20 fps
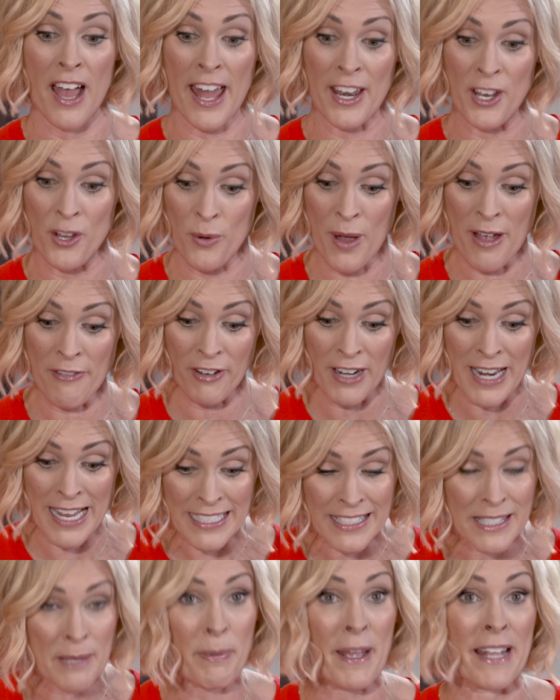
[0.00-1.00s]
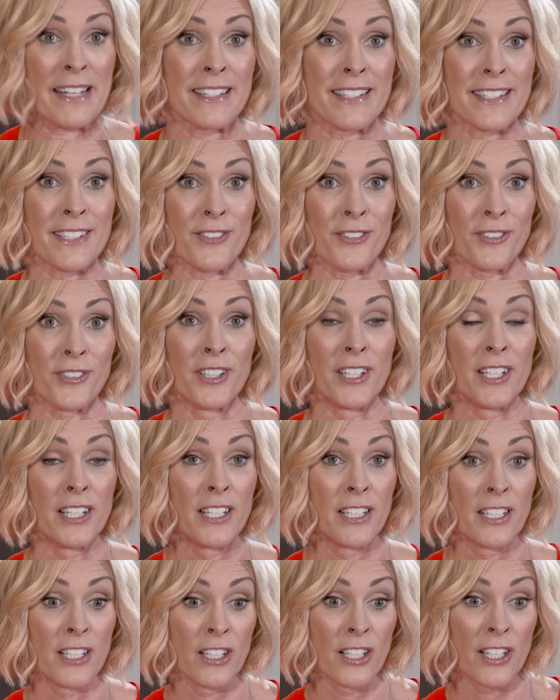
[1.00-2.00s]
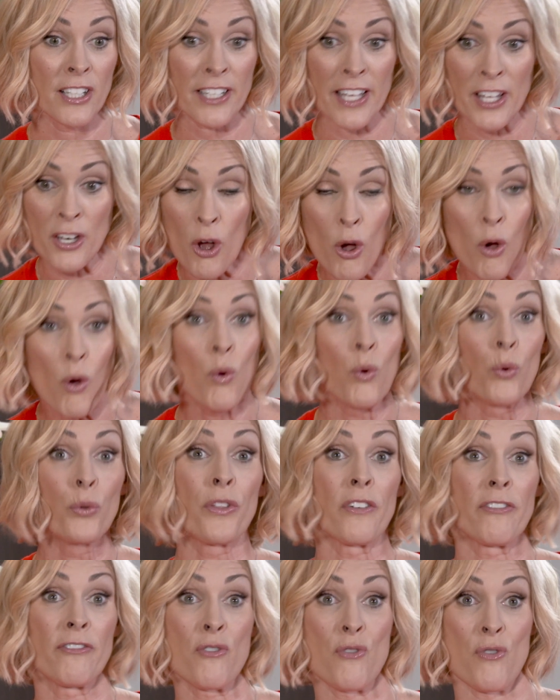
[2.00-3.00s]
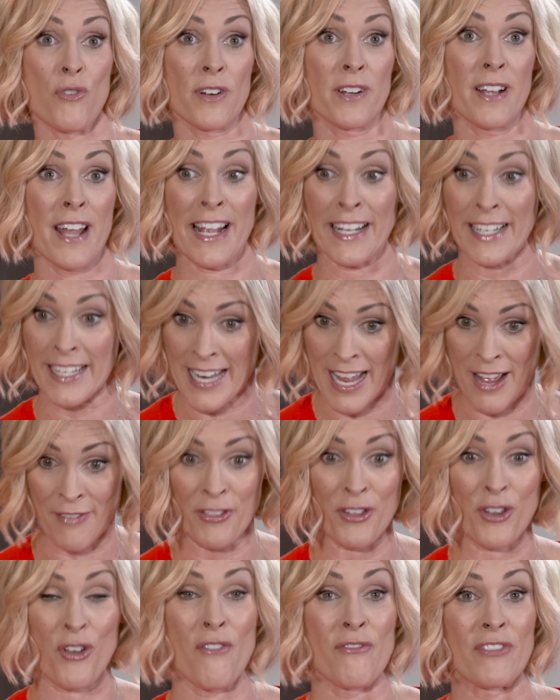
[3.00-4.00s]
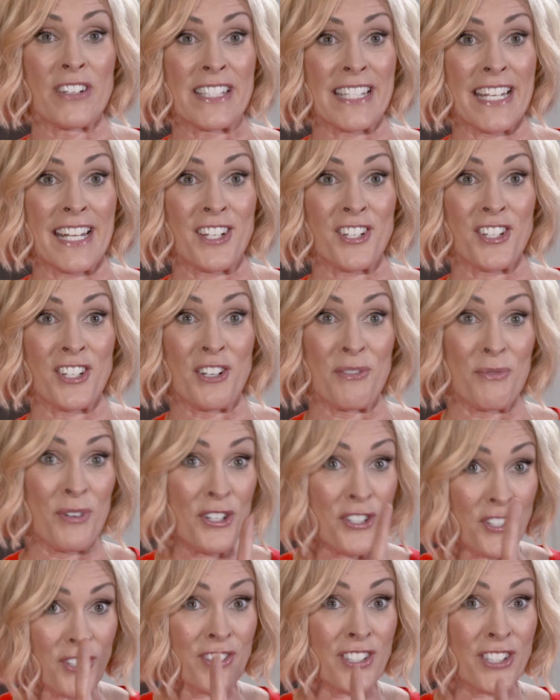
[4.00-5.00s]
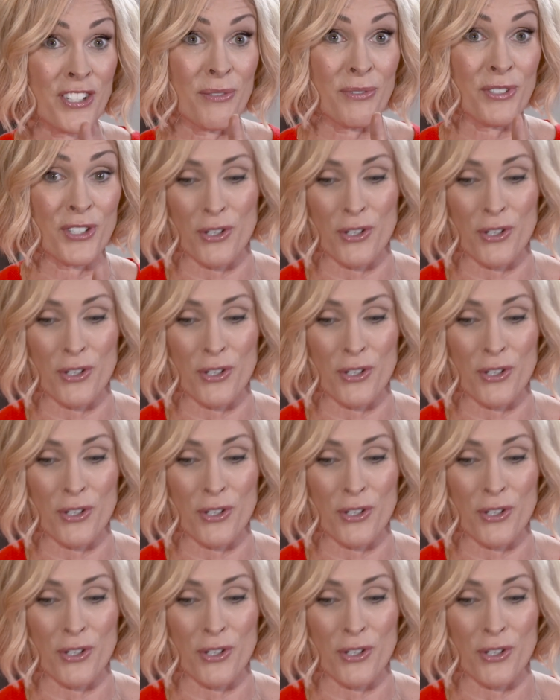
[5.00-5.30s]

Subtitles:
and whoever has the pencil can hold the fort and can have the conversation. And once you stop